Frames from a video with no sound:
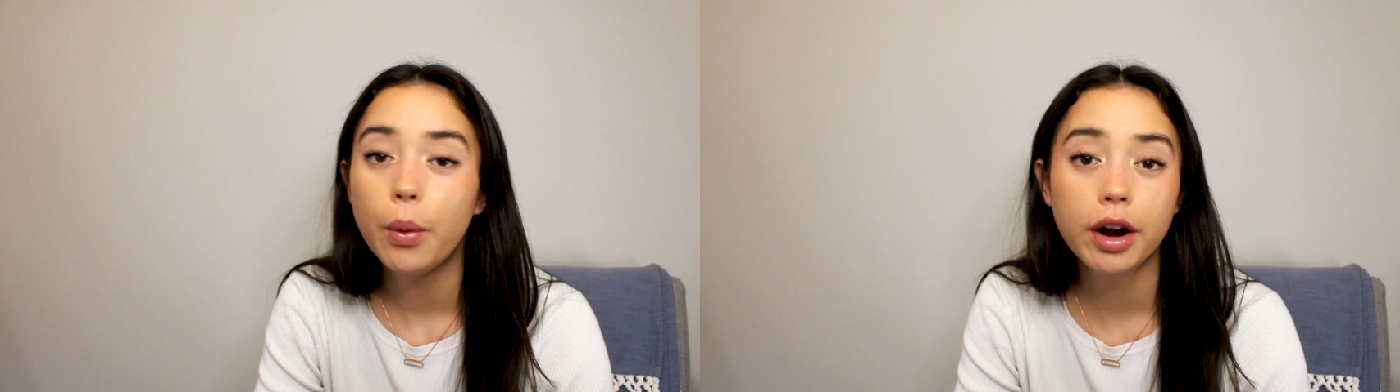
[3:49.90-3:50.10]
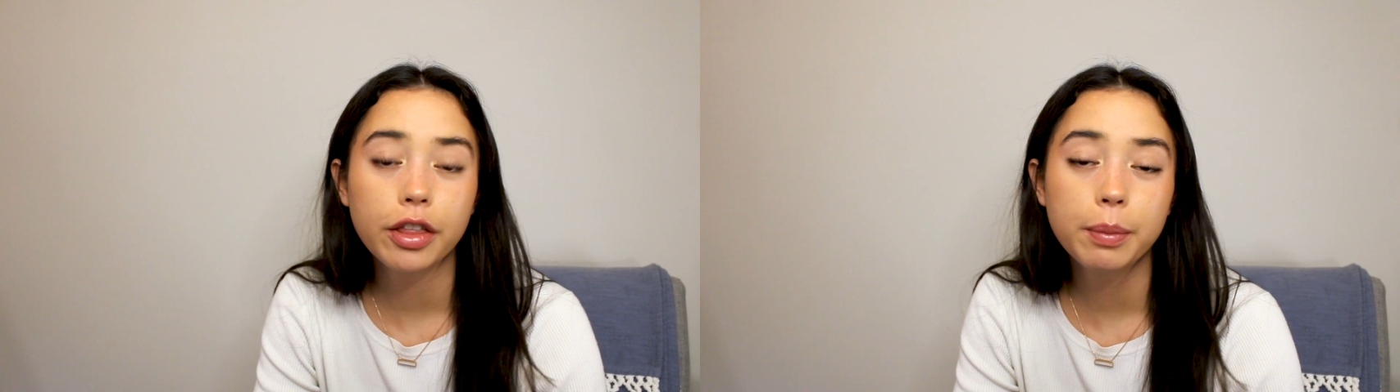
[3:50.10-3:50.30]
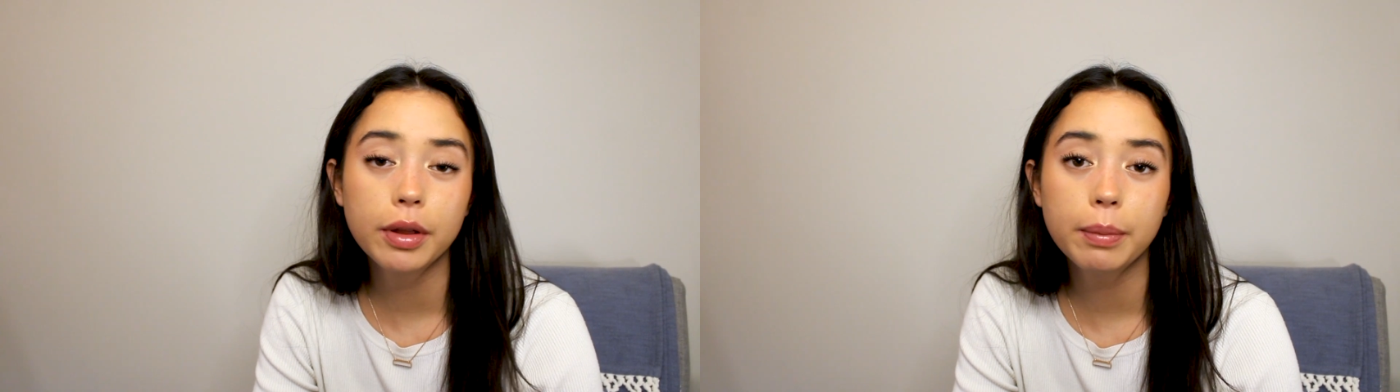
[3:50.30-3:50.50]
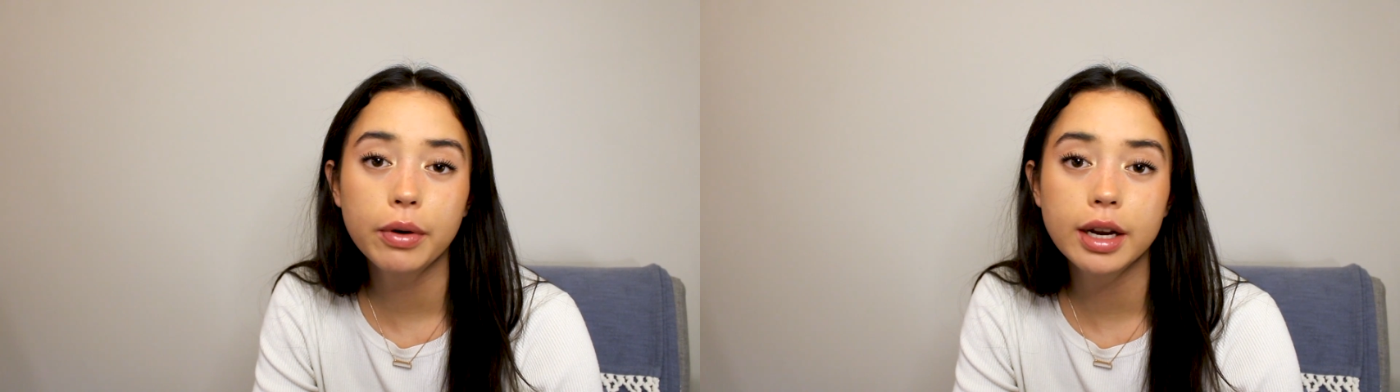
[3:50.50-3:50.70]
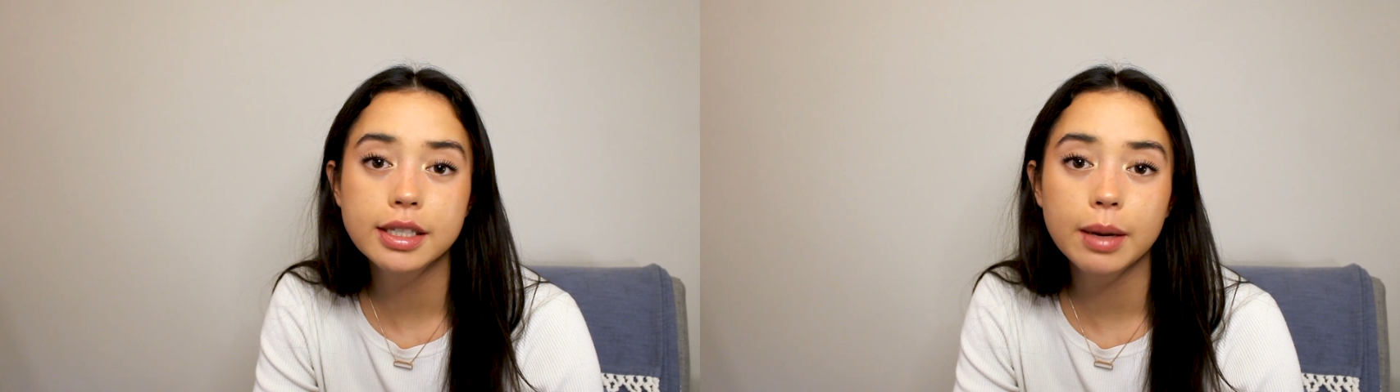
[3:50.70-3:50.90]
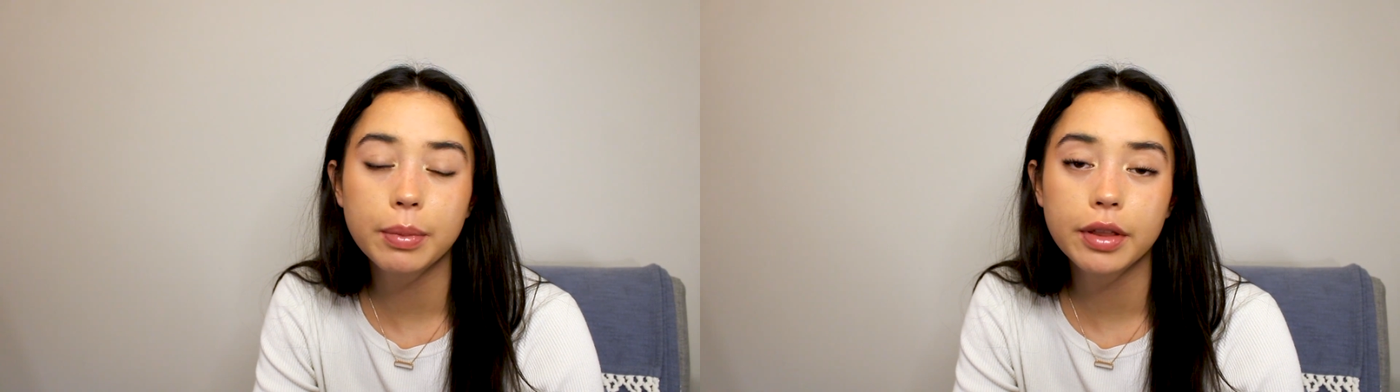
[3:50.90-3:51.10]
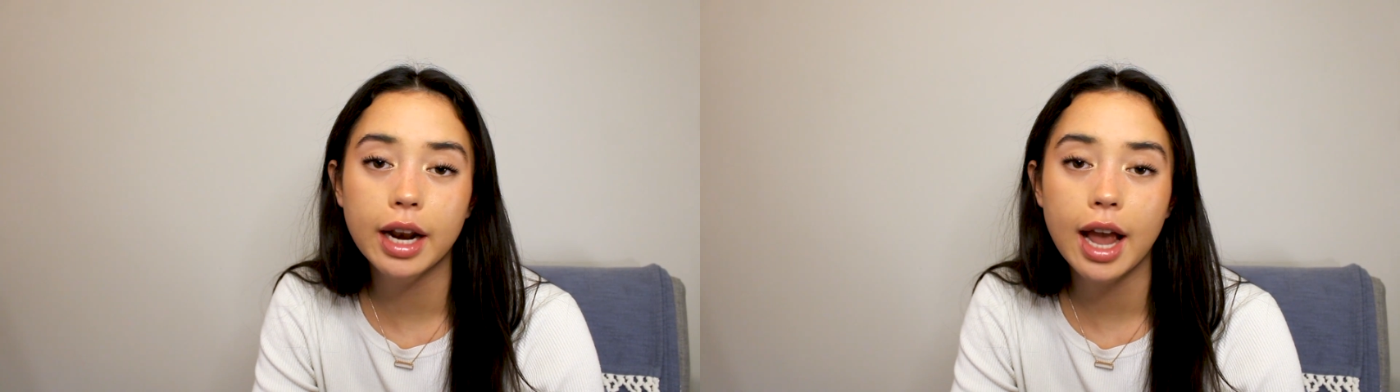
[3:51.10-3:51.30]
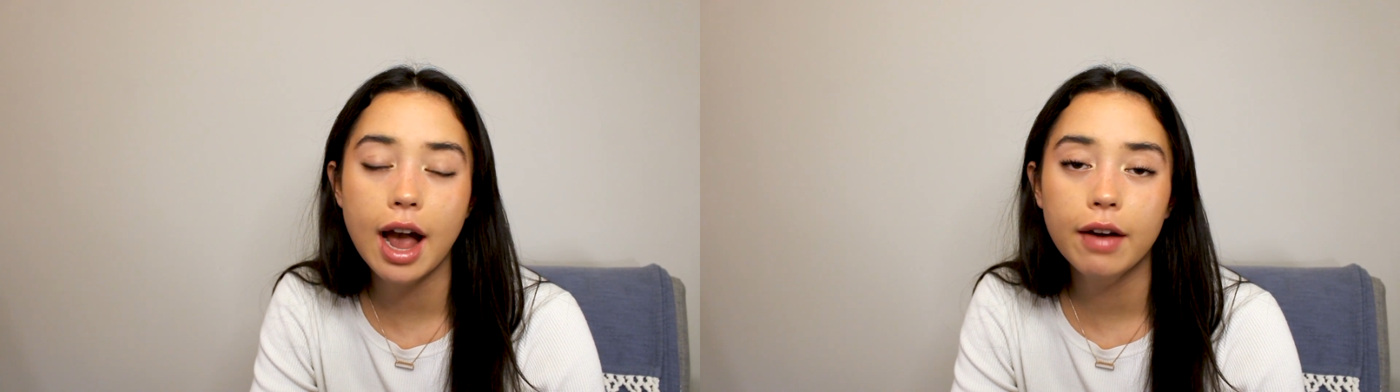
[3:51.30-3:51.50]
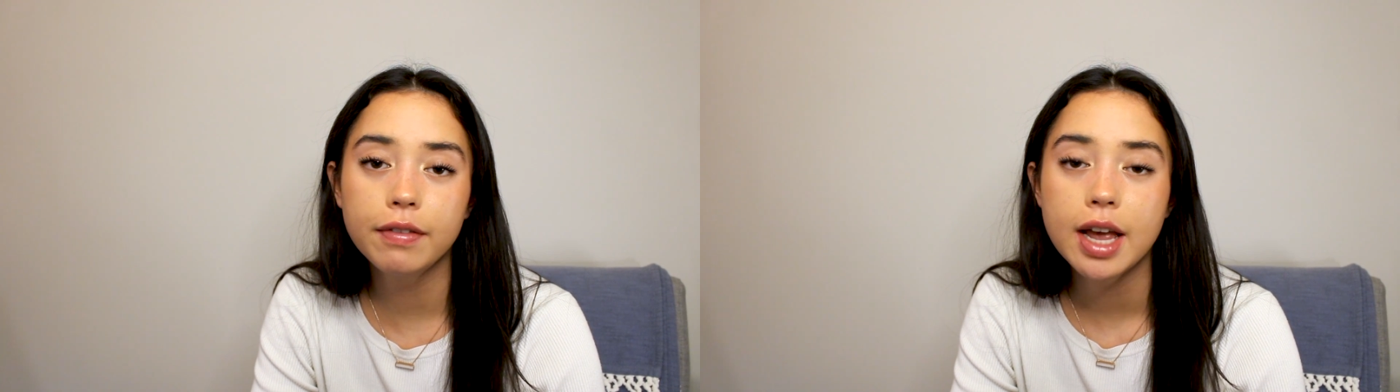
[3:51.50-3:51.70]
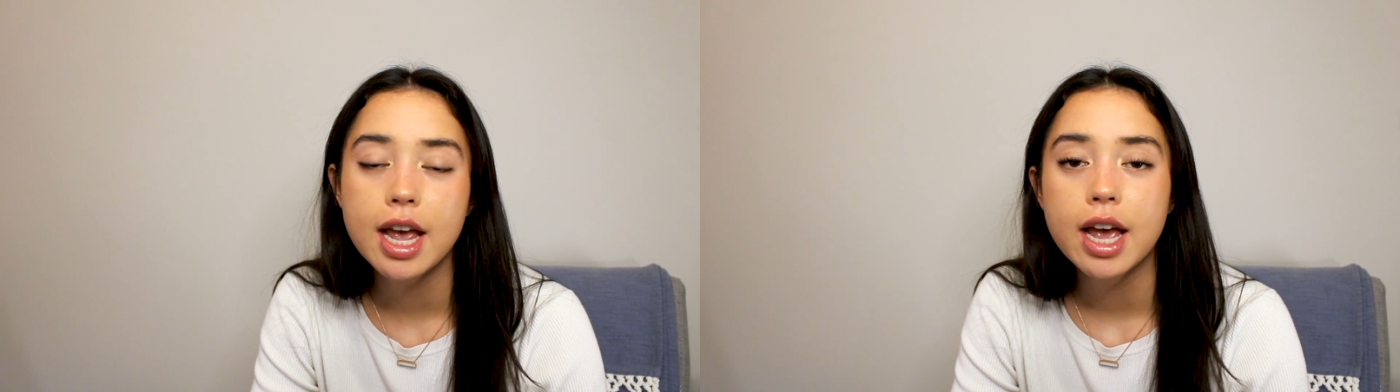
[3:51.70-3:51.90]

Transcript: One other bullet point example that I have